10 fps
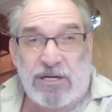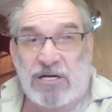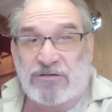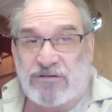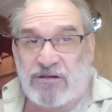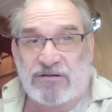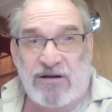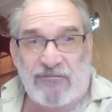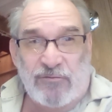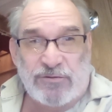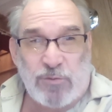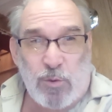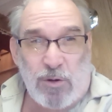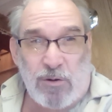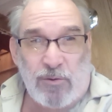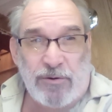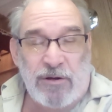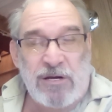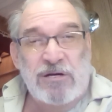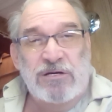It's the devil's world.
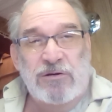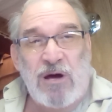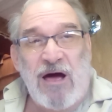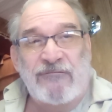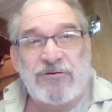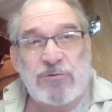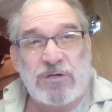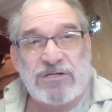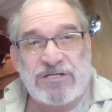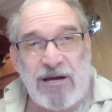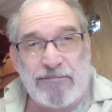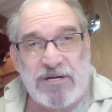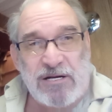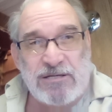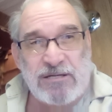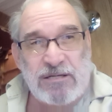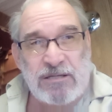You have to accept it.